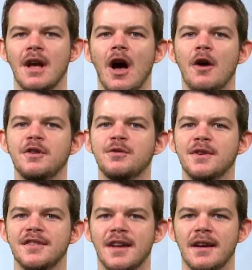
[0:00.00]
of
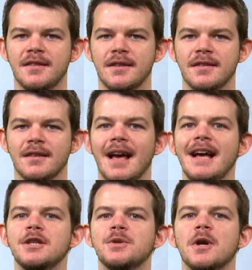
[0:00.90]
different sizes
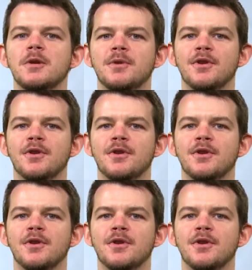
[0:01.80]
and to output